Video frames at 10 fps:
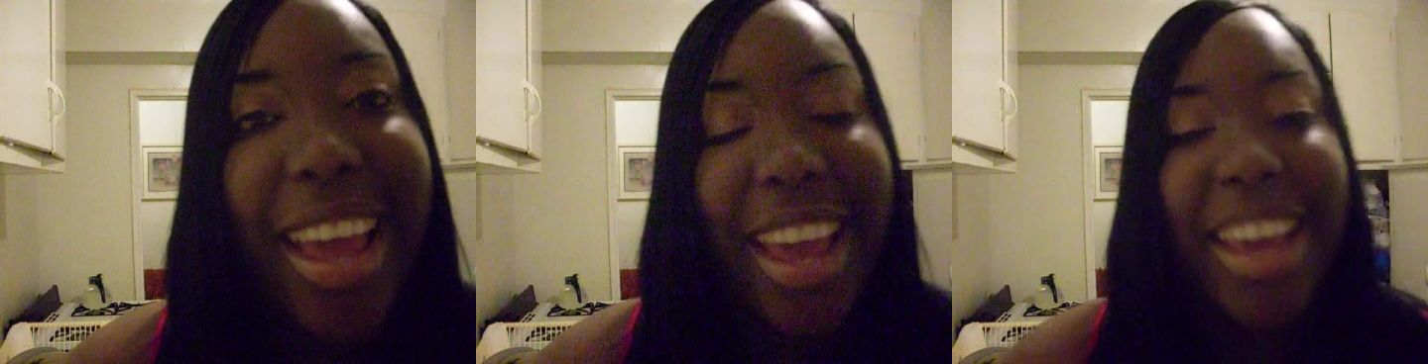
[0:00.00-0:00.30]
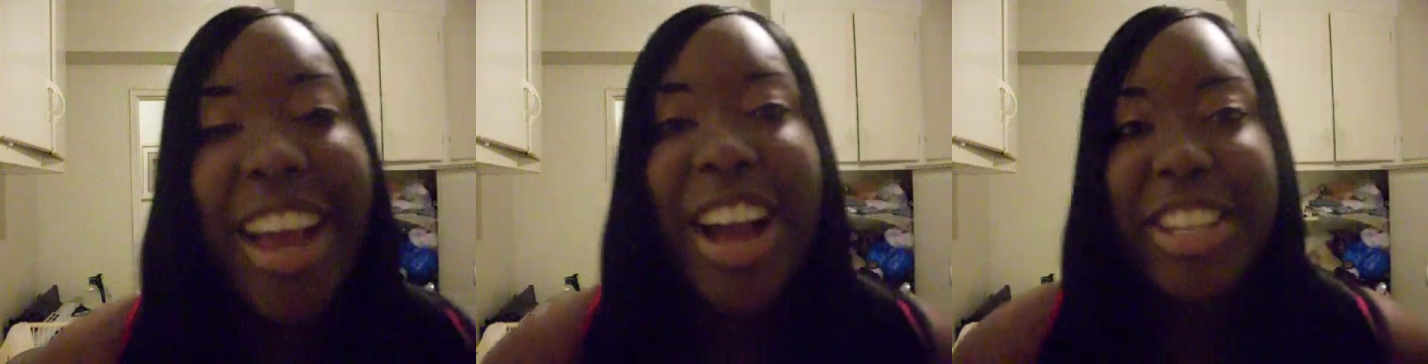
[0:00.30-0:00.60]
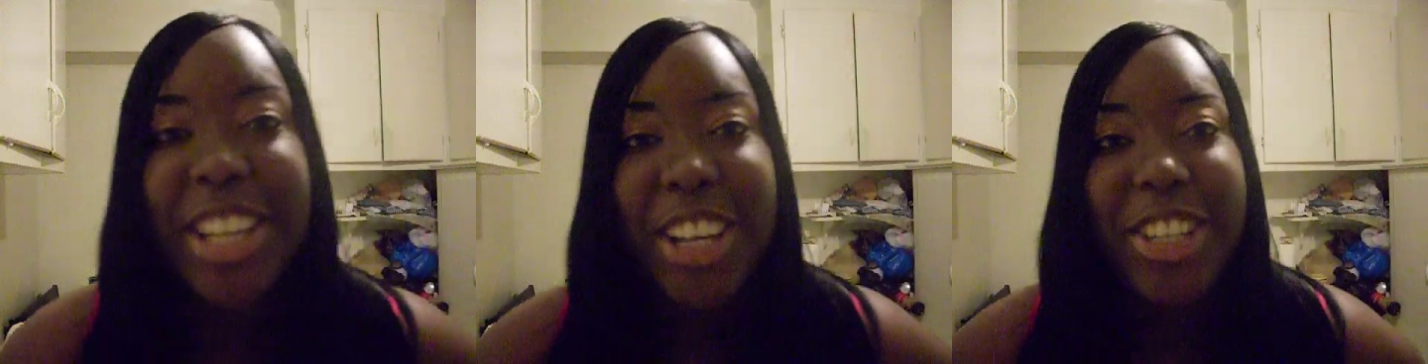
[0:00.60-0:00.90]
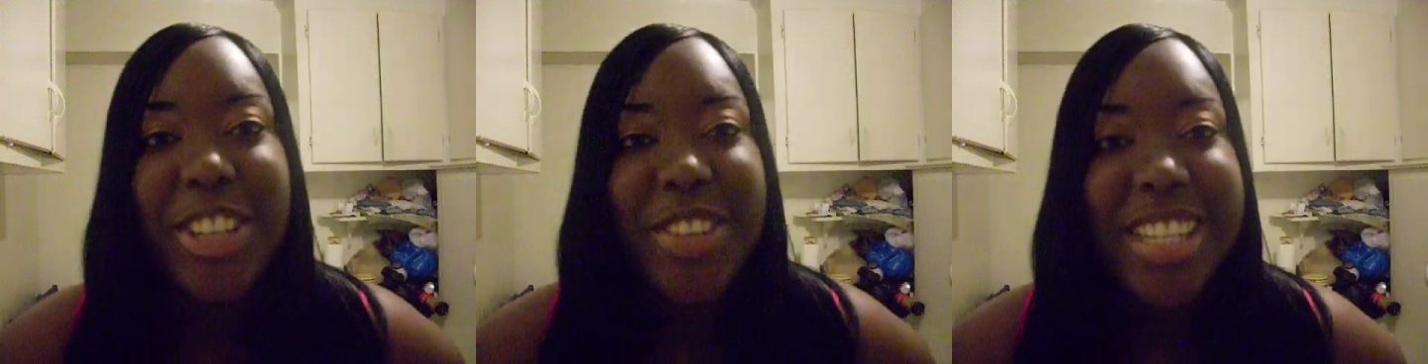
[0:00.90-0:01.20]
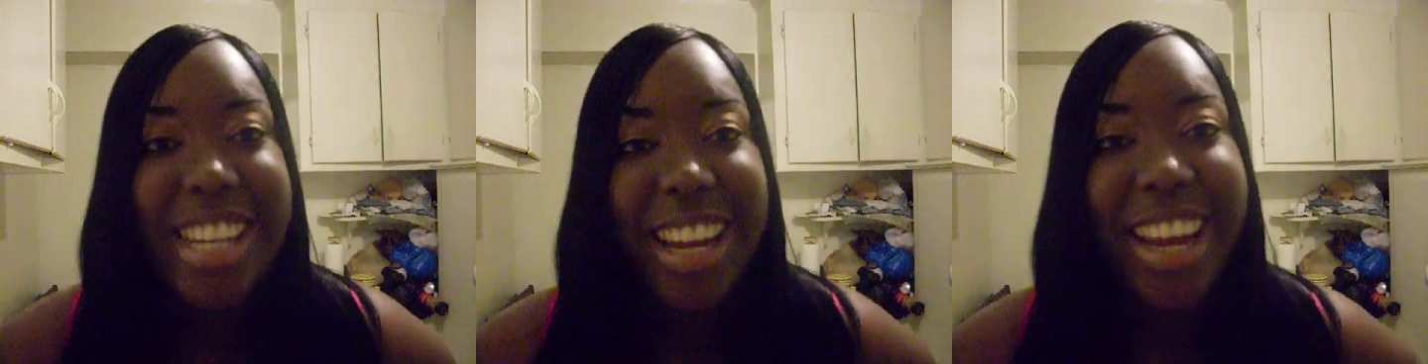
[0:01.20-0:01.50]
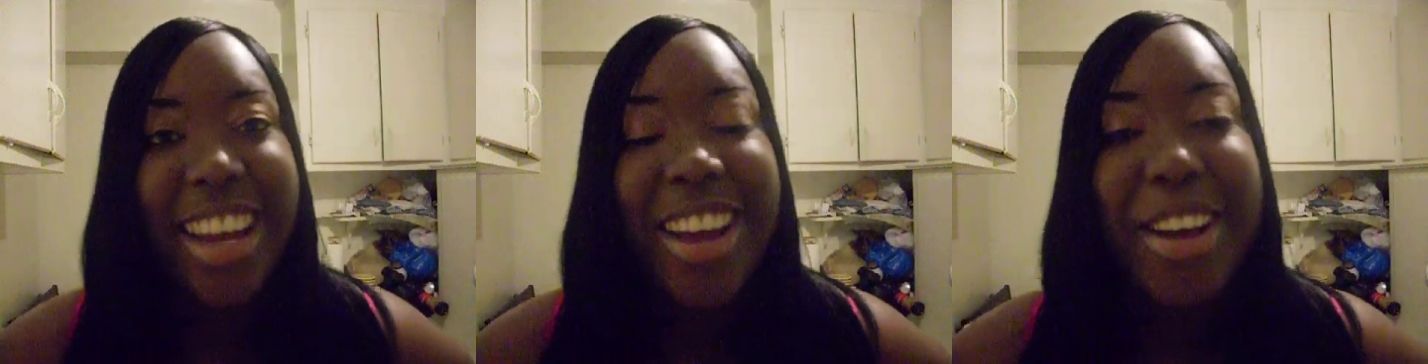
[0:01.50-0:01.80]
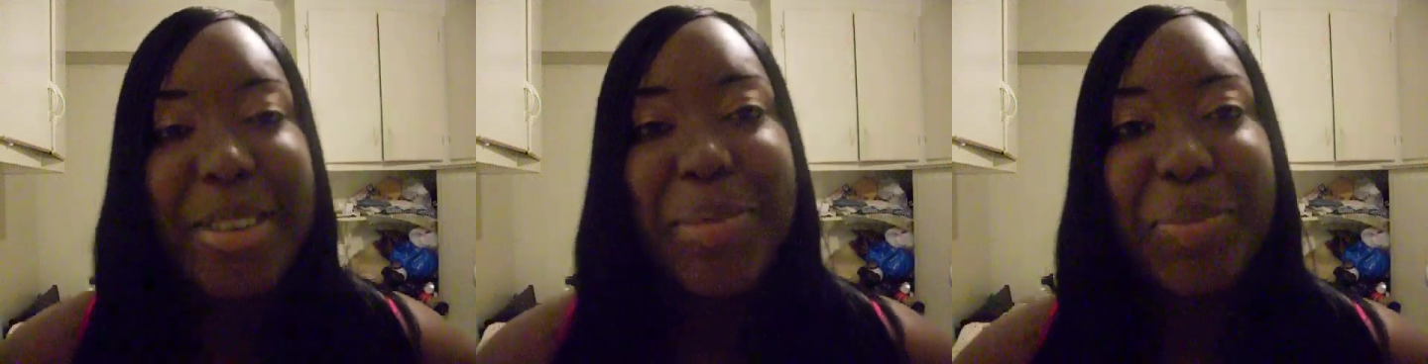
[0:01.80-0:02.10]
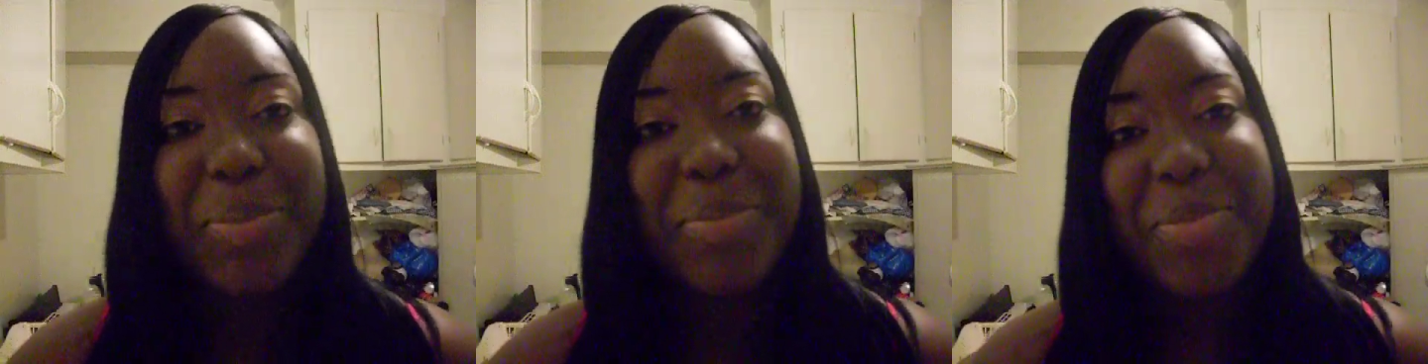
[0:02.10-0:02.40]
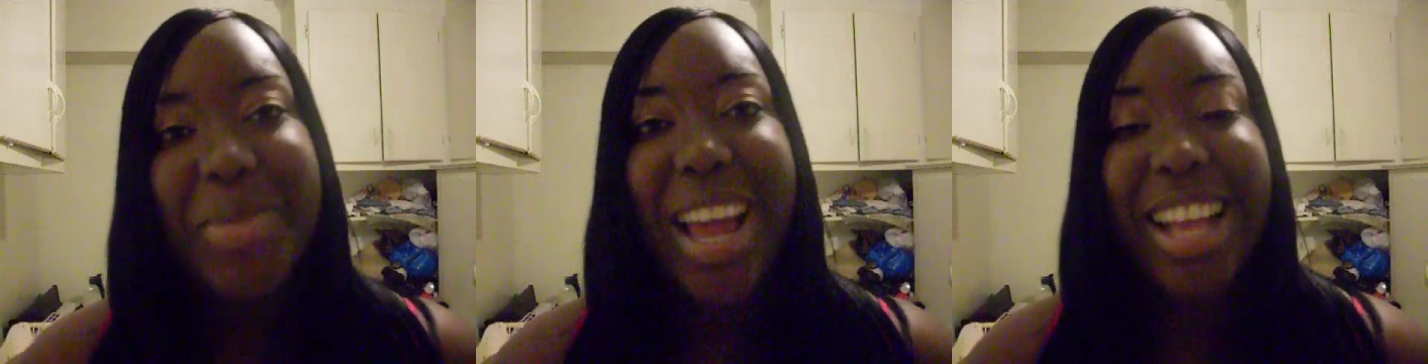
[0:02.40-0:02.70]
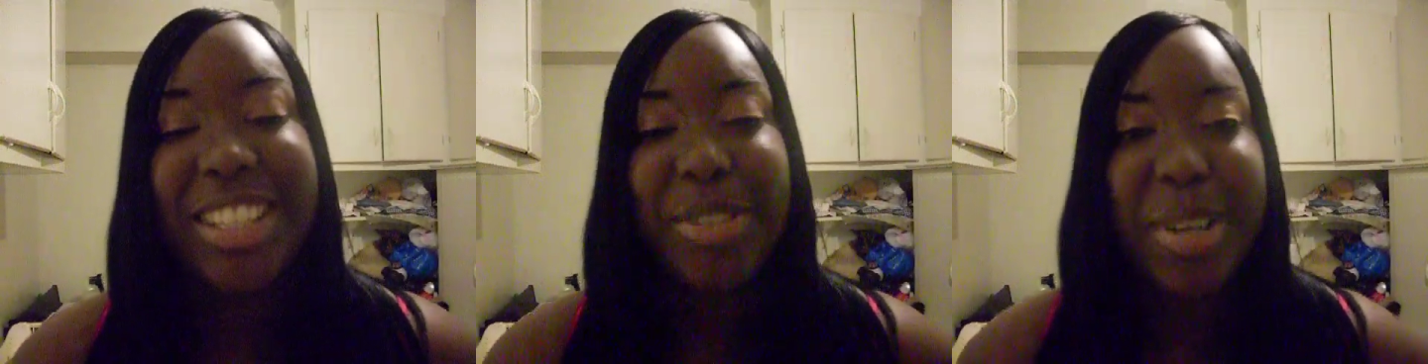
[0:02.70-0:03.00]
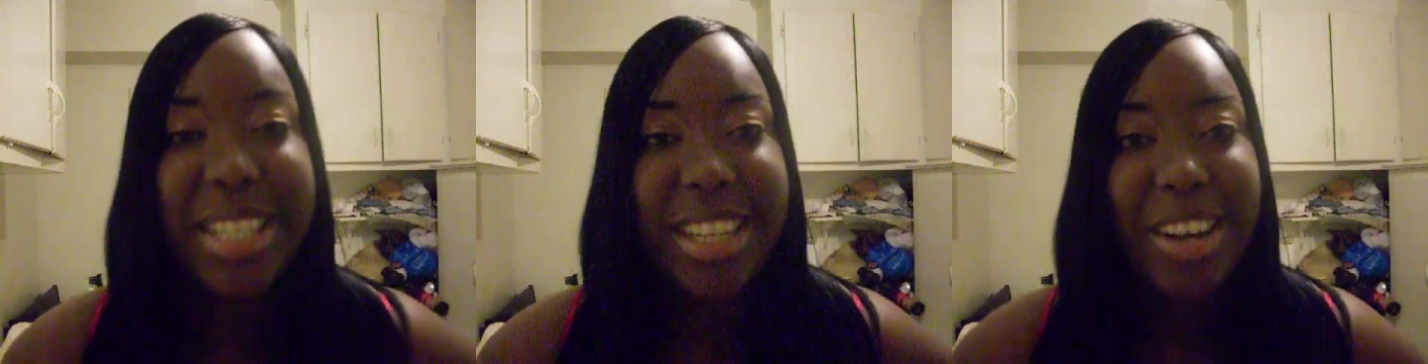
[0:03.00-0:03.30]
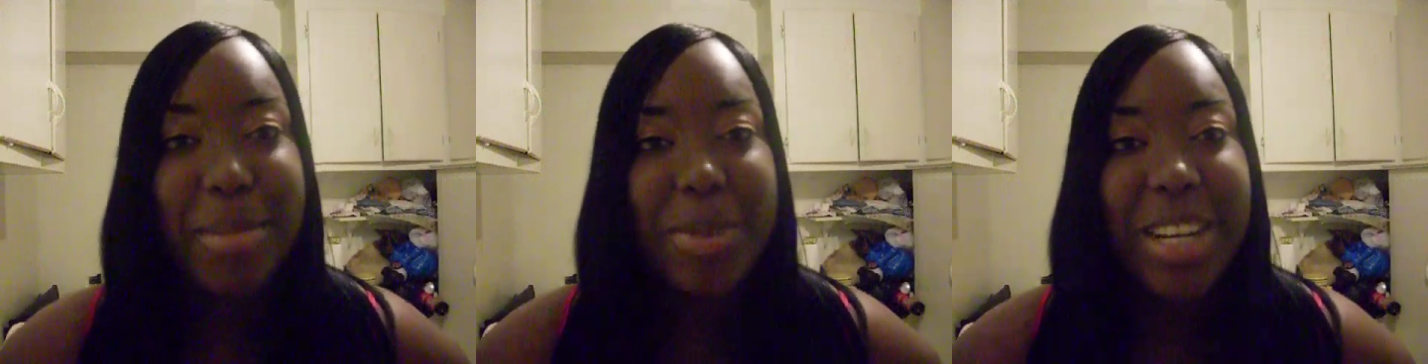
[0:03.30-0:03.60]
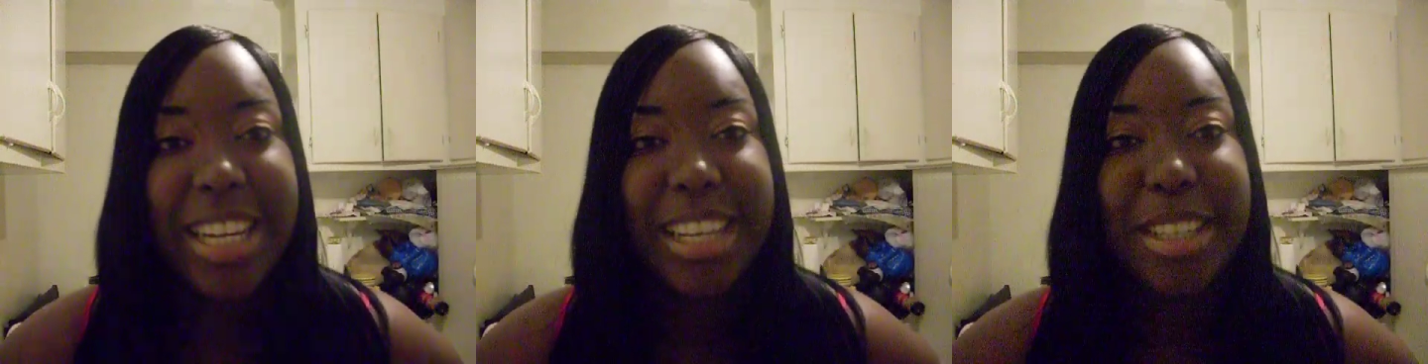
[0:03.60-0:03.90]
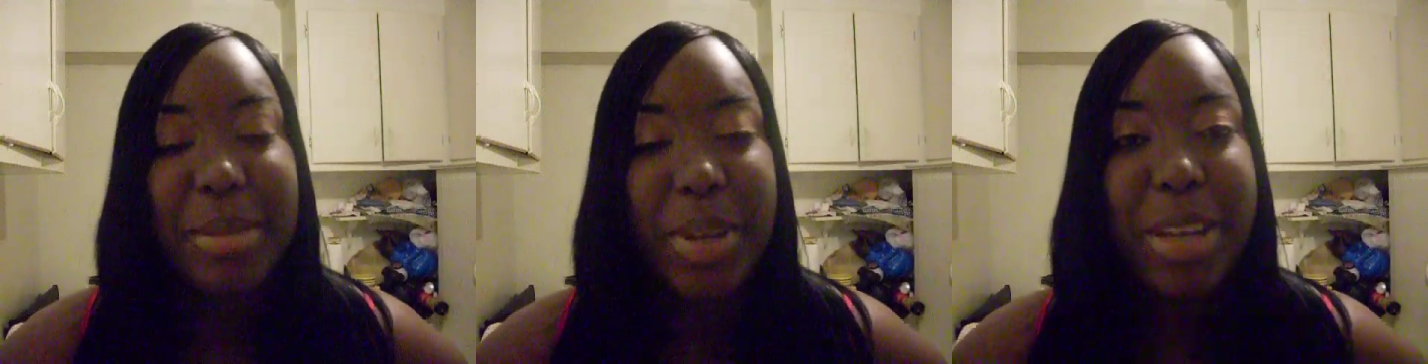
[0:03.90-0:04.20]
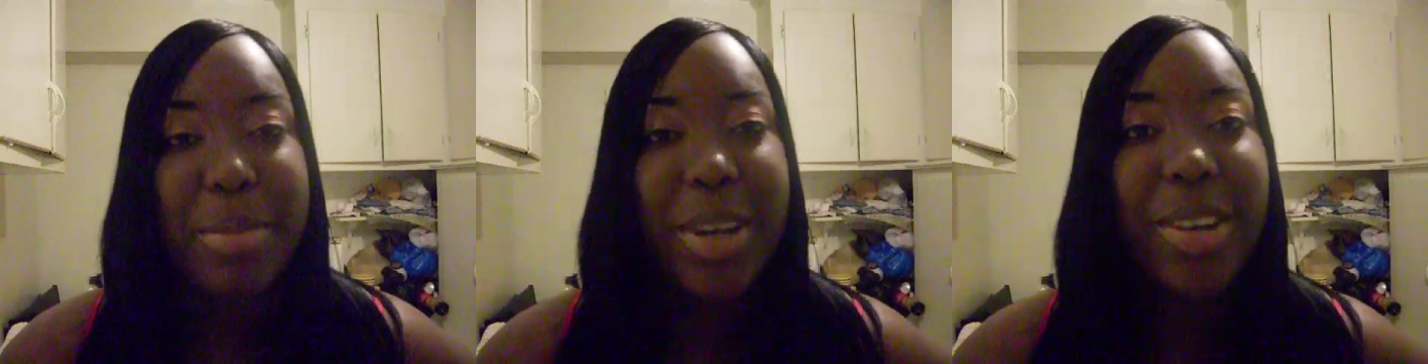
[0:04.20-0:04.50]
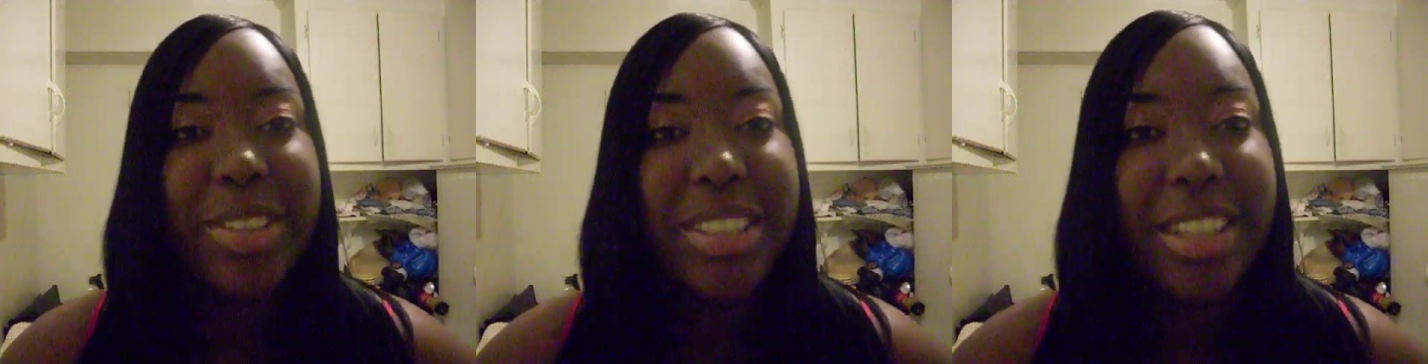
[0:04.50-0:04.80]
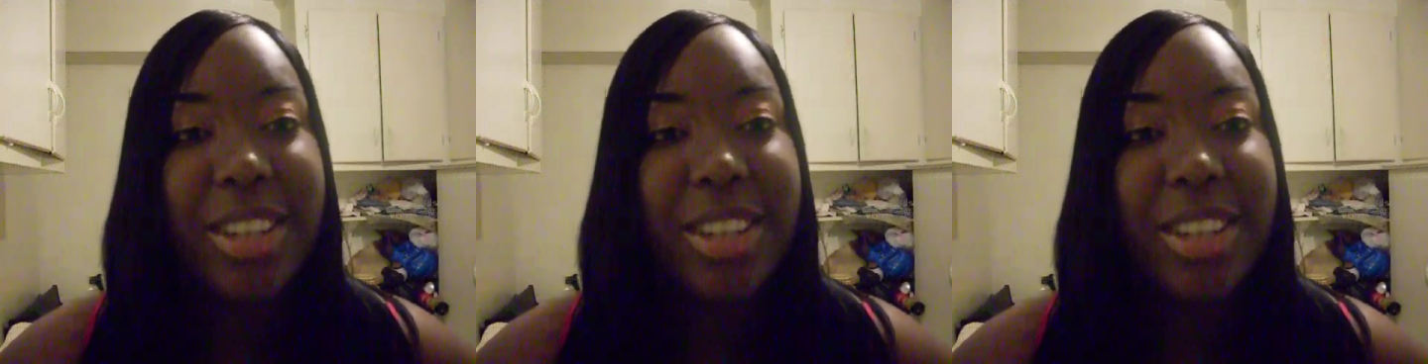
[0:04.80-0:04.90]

Hey guys, how you doing today? I just wanted to come on and speak about,